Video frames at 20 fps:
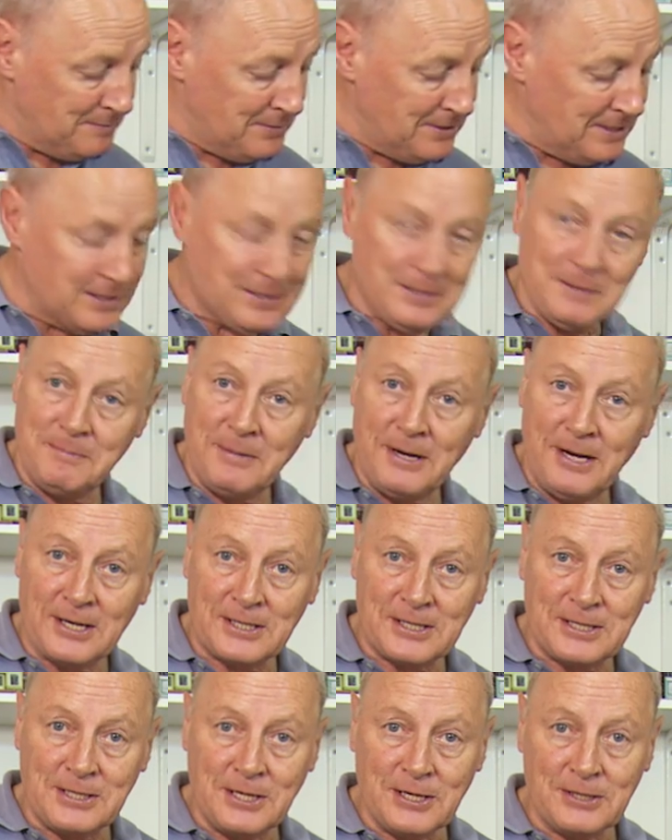being the
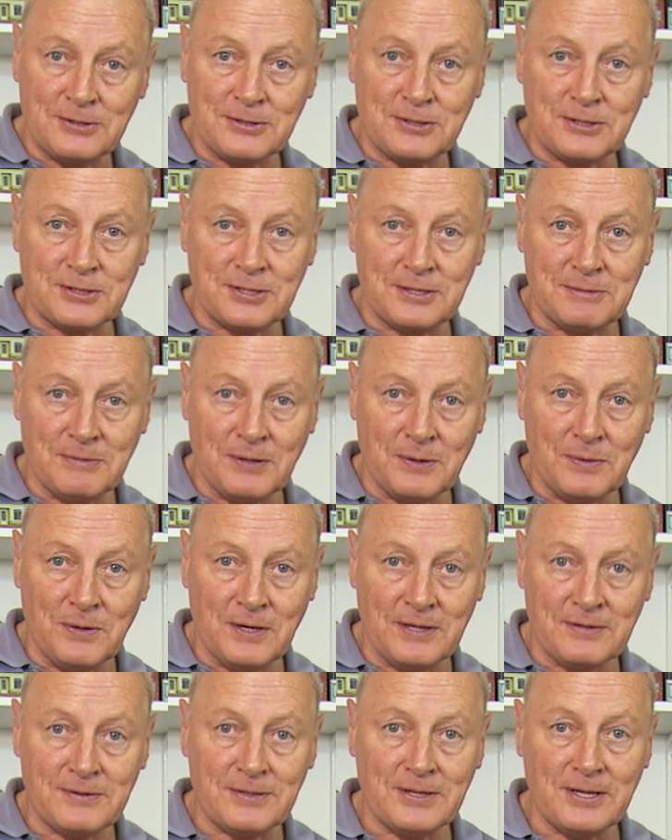bargain hunters that my
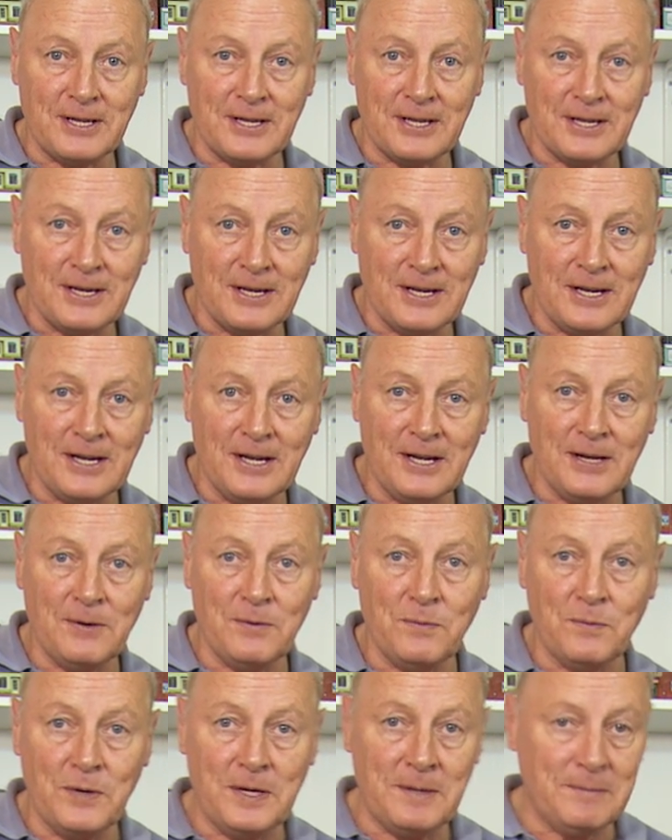wife and I
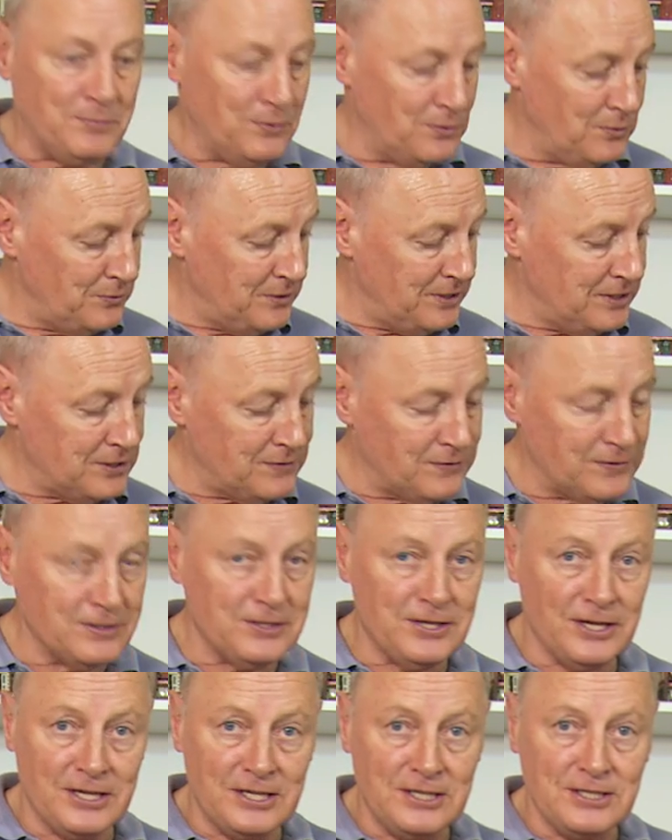are, we bought this for
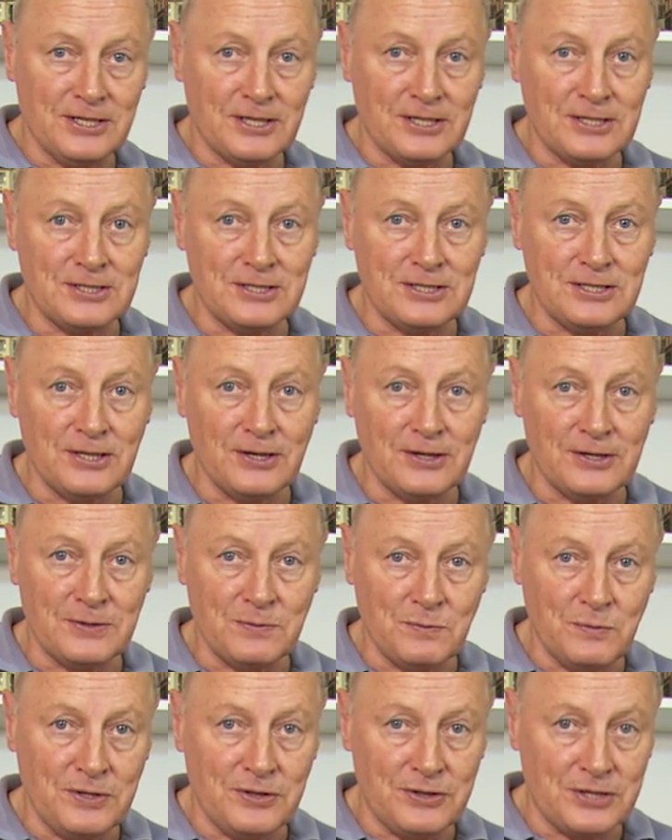
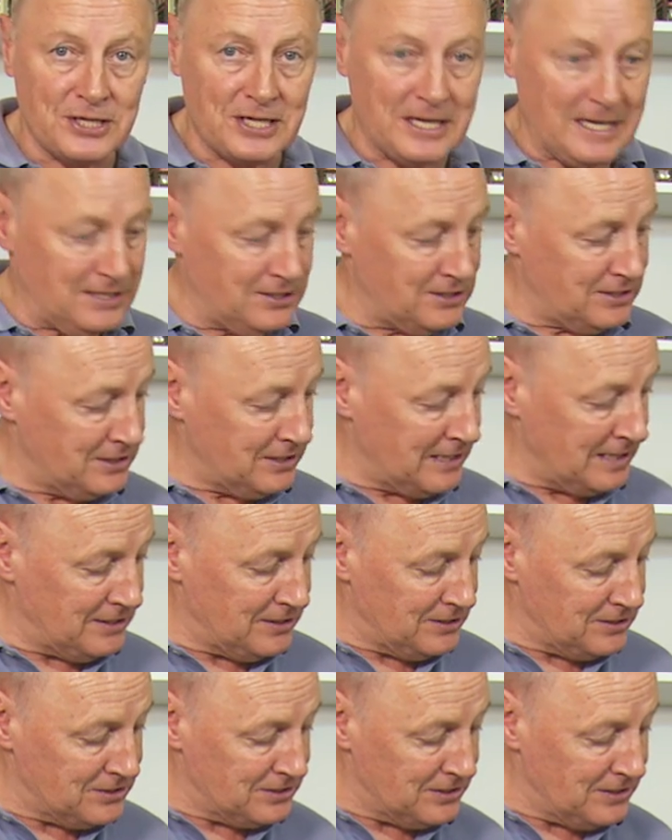$9.99 with the gas
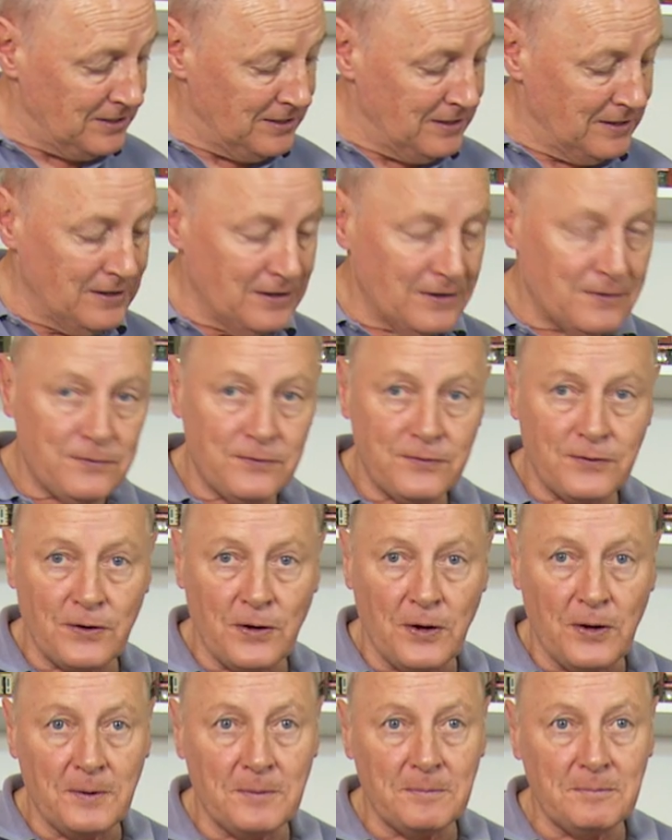canister
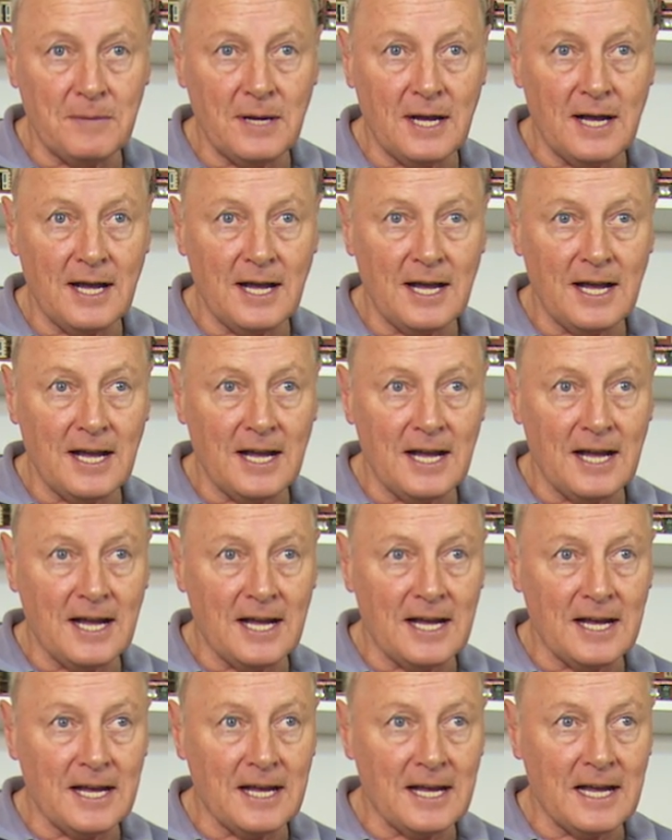from
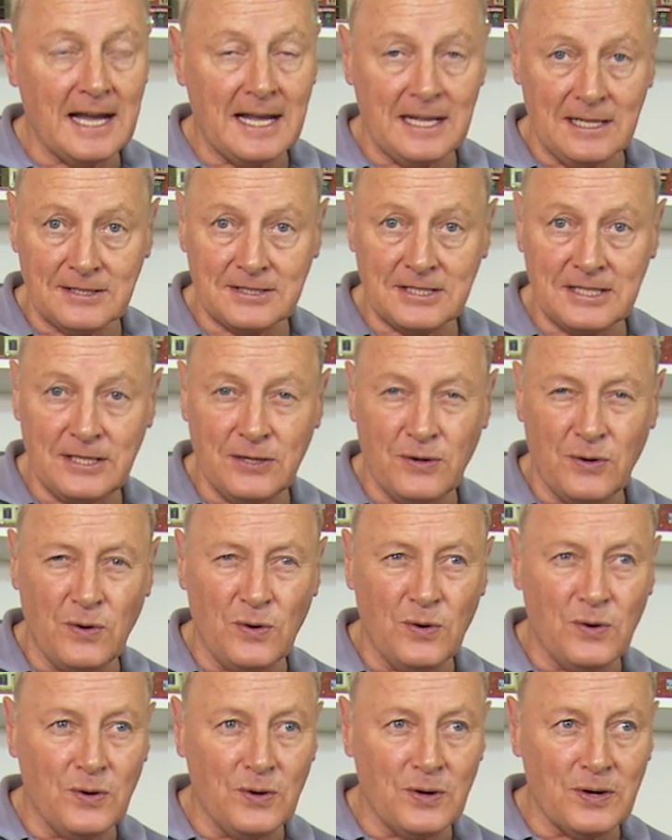uh, Aldi
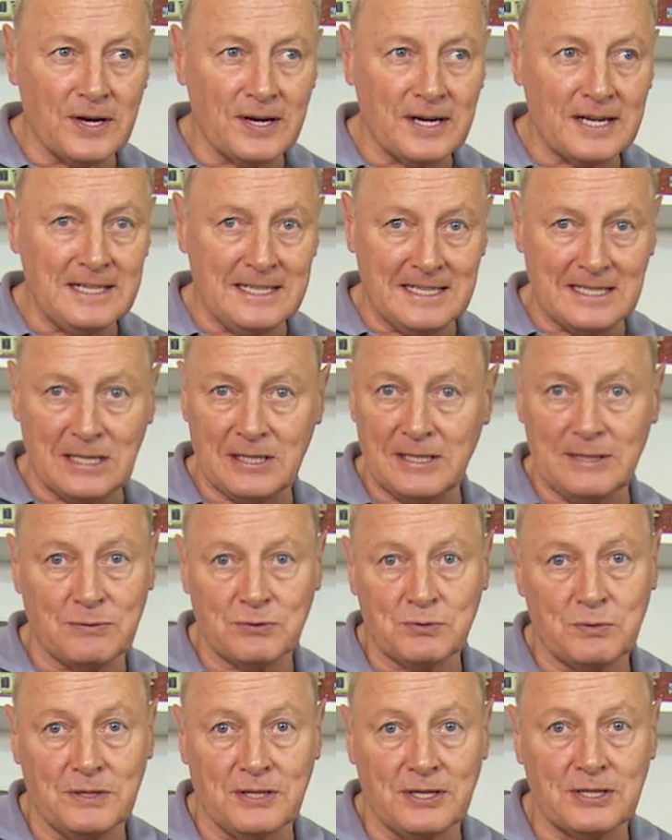or Lidl. It
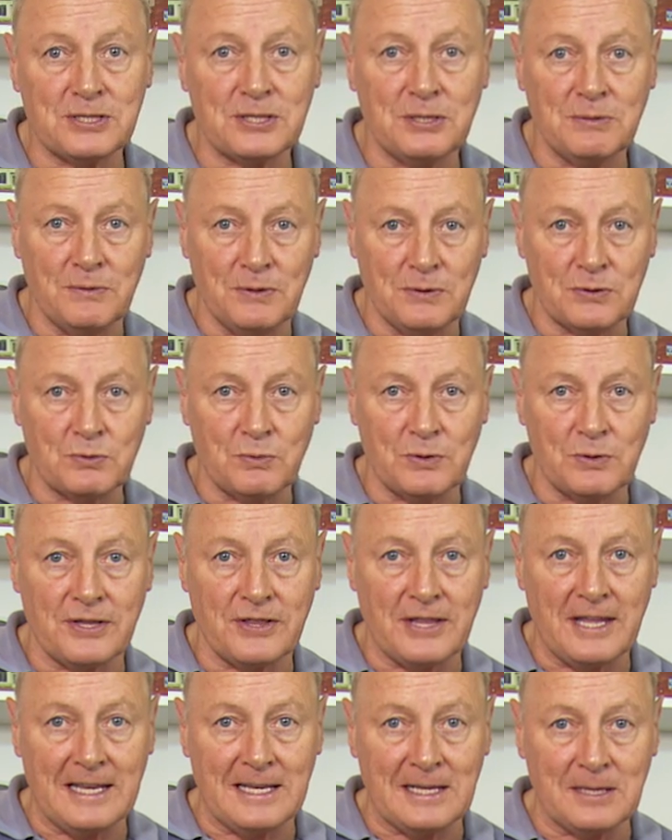was one of the two, it was of
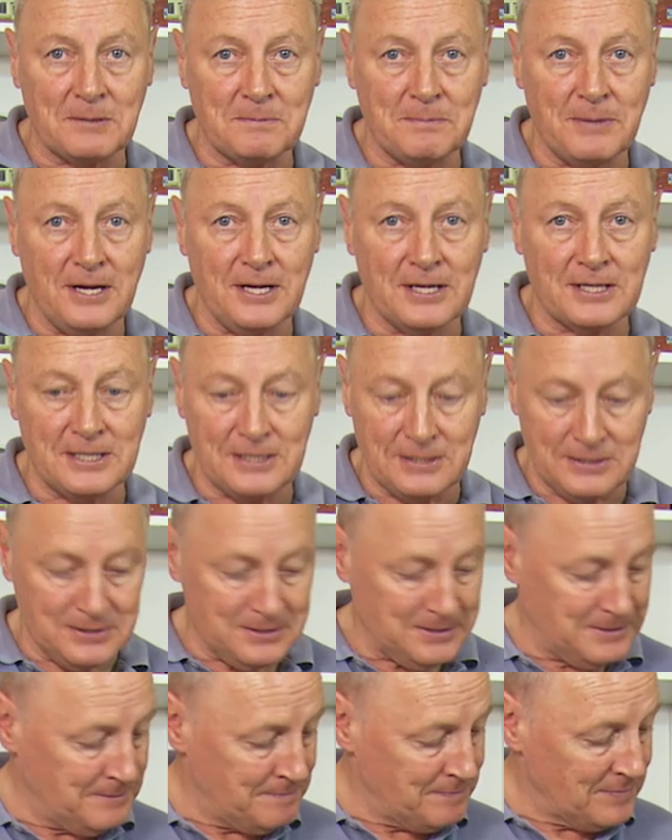their little
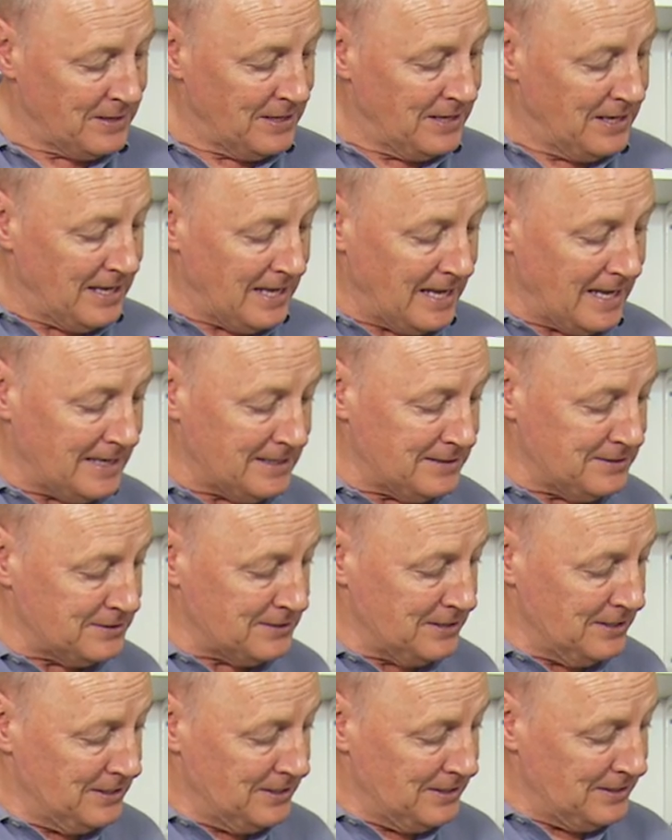bargains. And
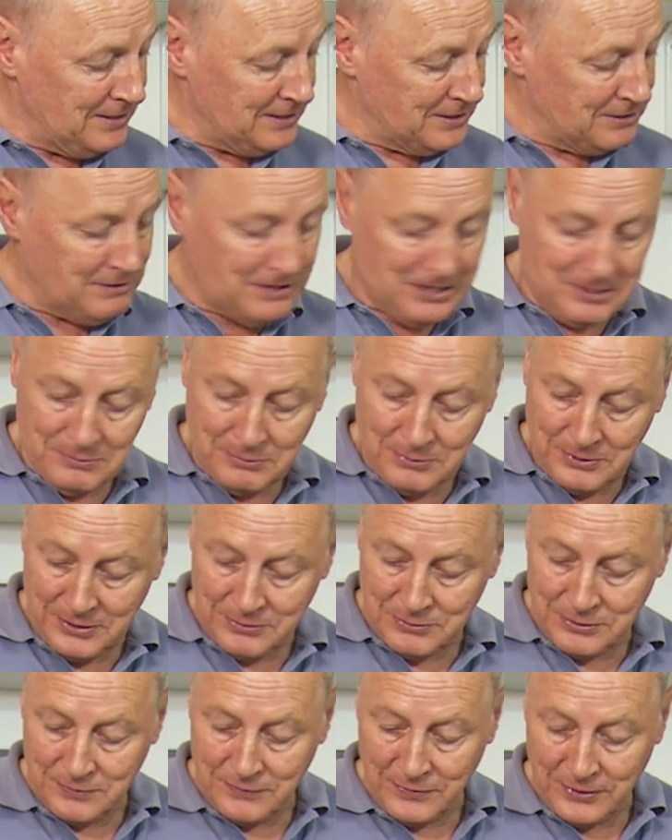the incredible
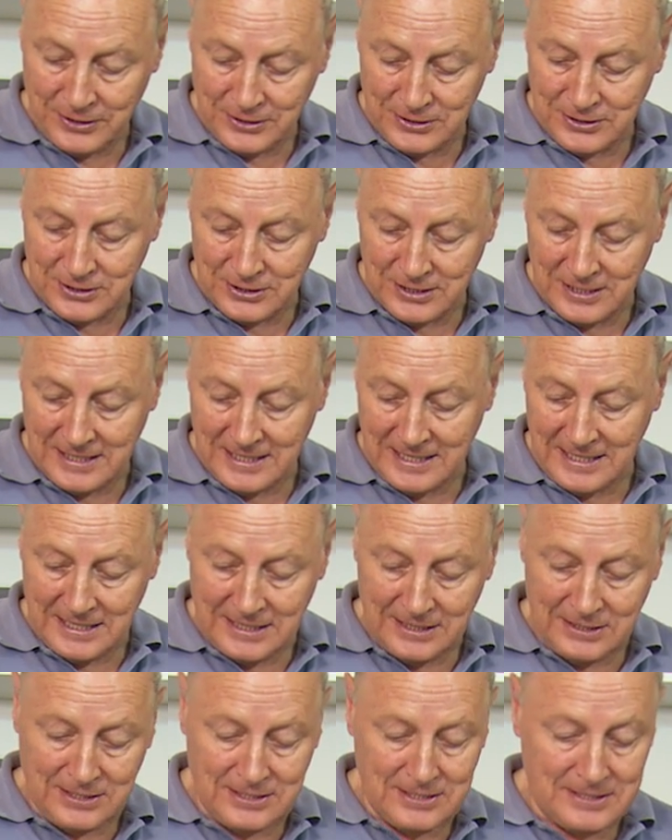little device that it
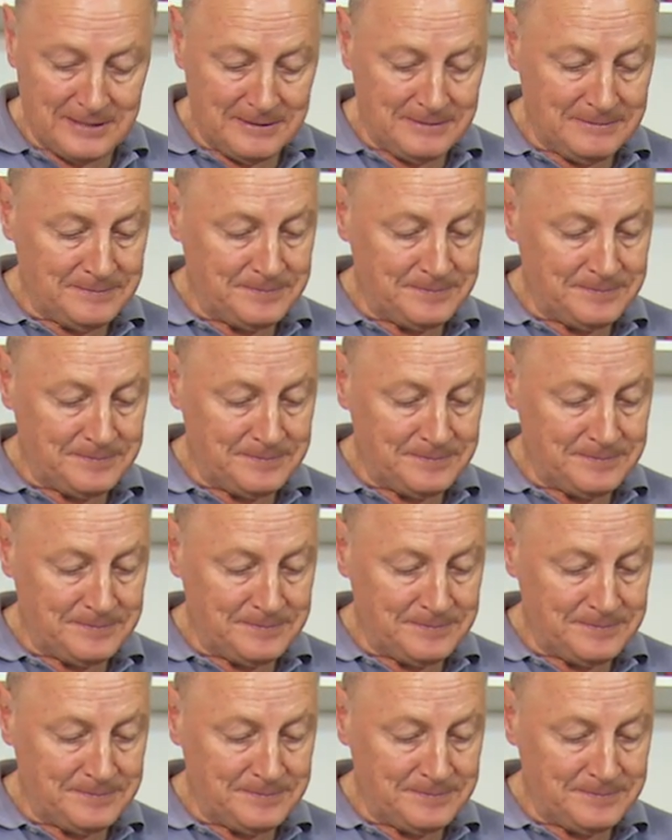is,